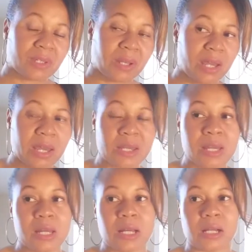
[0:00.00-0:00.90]
okay
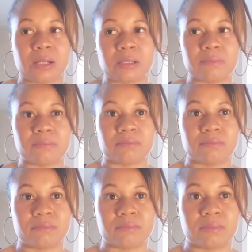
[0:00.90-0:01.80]
um
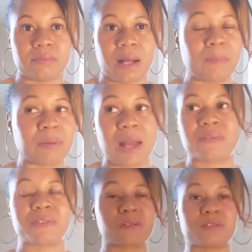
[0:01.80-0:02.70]
i'm black
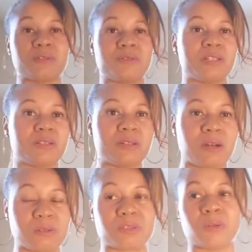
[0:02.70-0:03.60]
for those of you who didn't
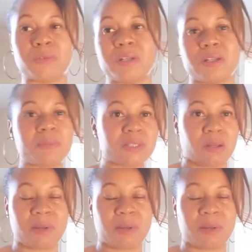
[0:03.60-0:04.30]
know so if you hear me talking